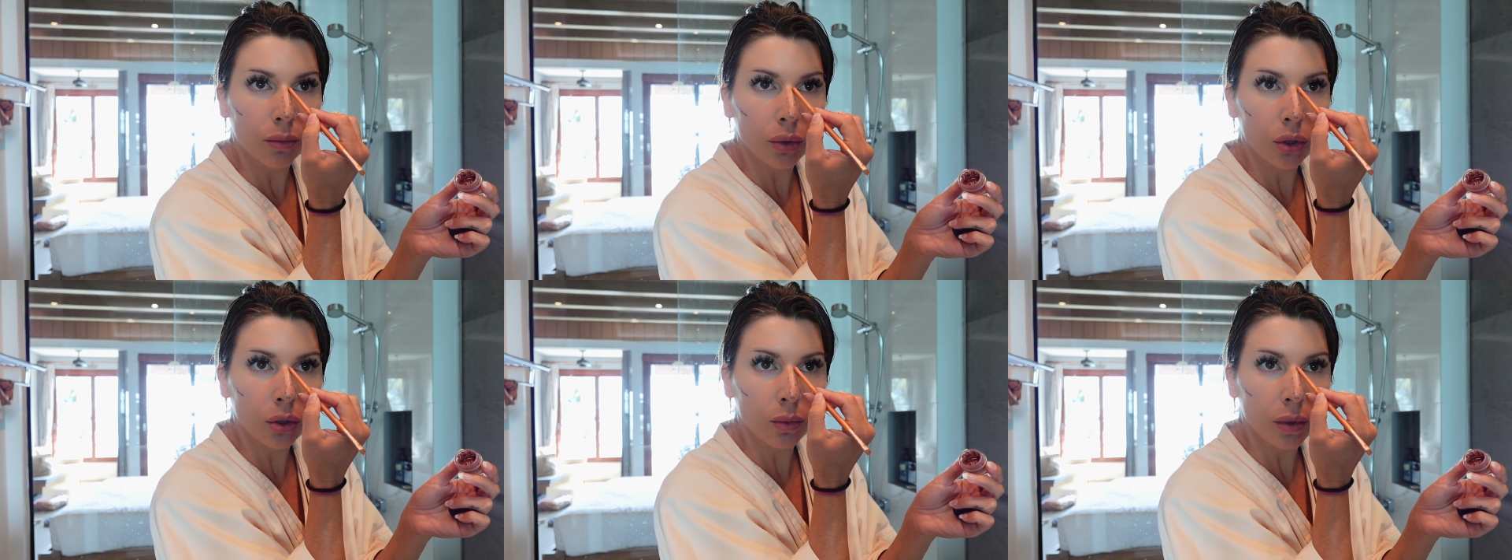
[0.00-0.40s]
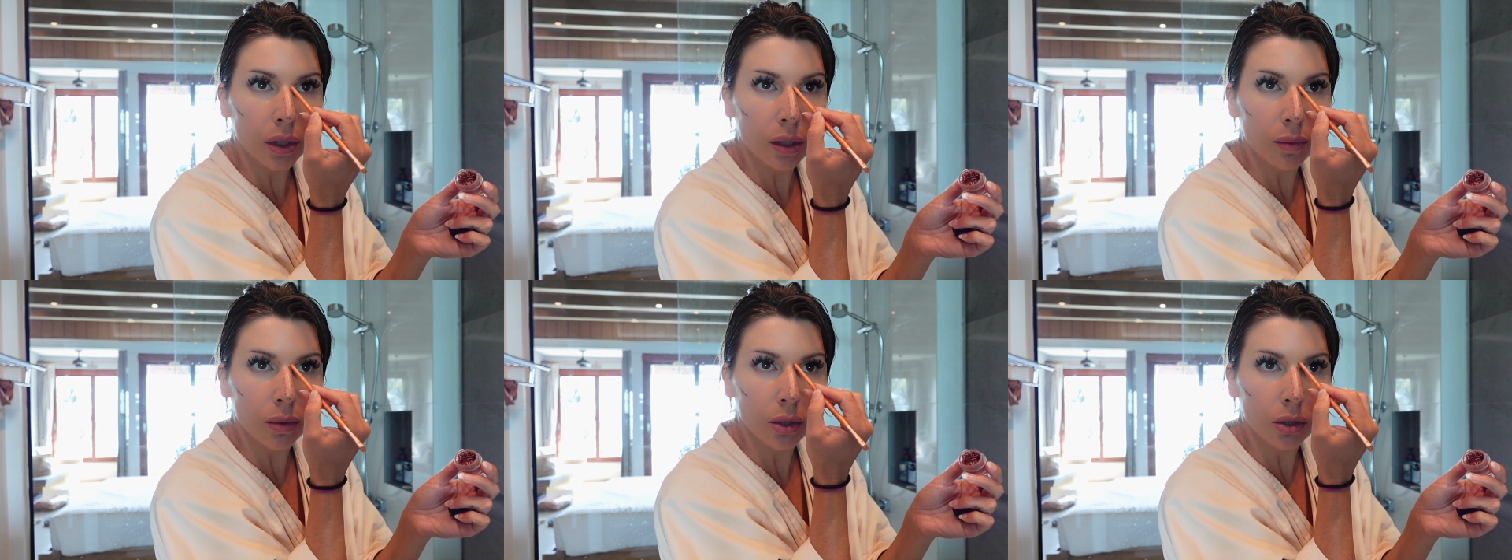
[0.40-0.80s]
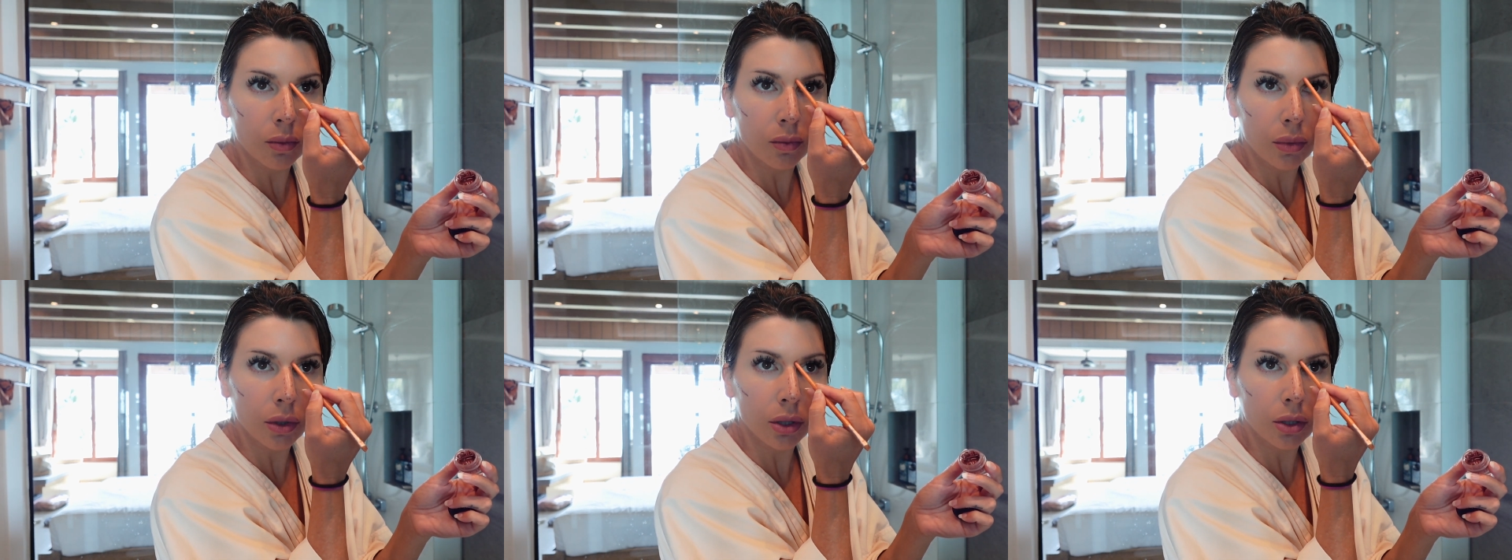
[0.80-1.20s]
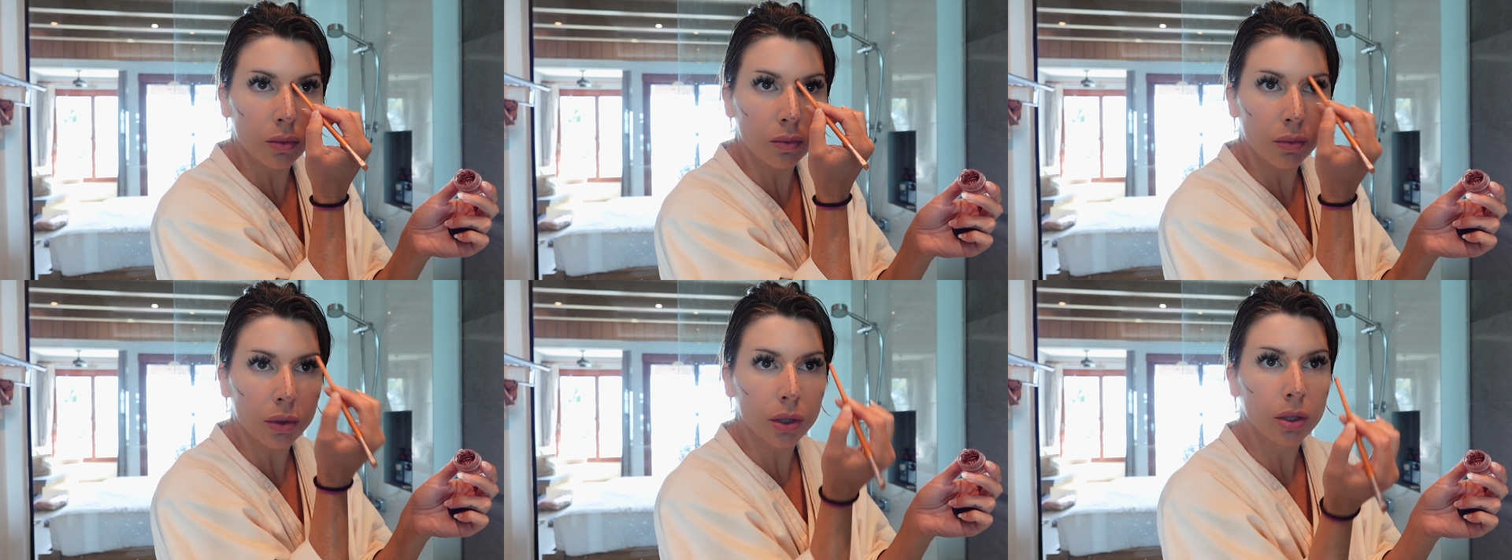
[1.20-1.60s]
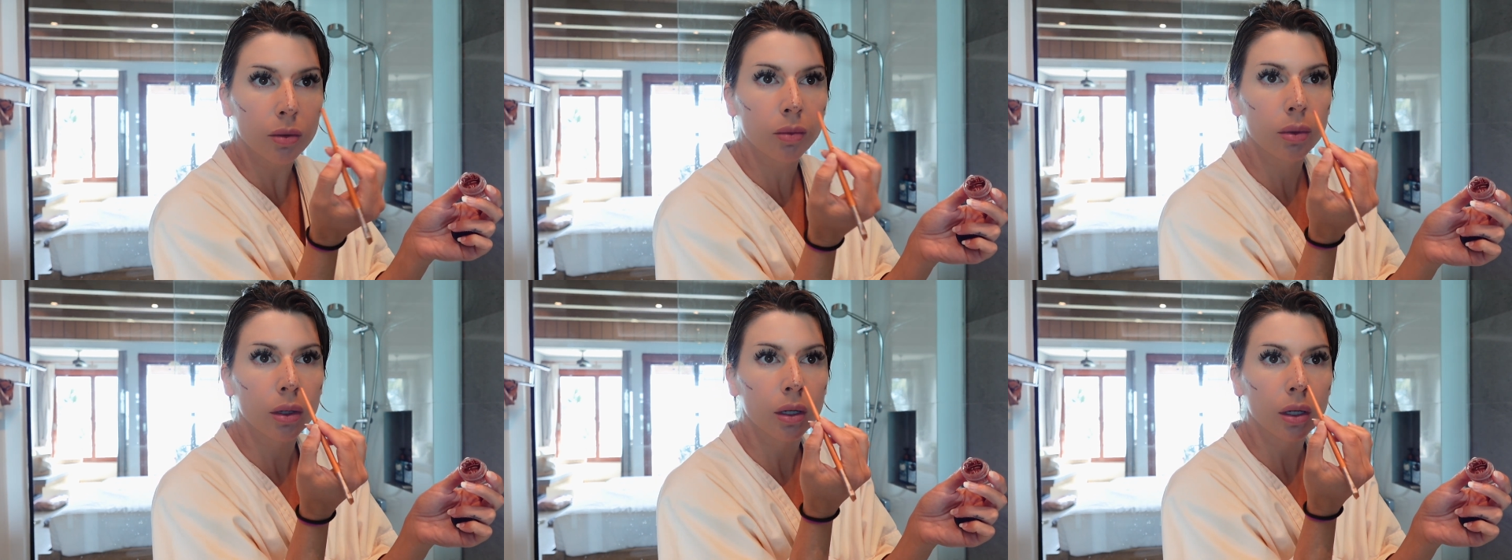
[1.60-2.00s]
Boopity boop boop
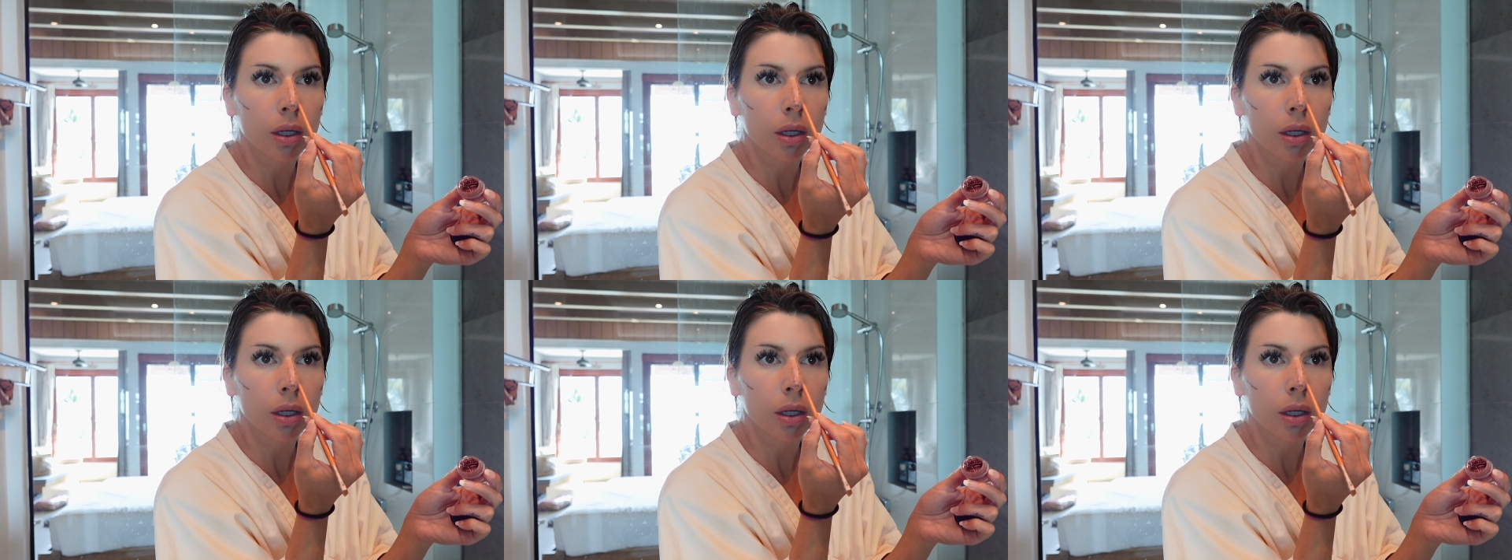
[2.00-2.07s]
boop.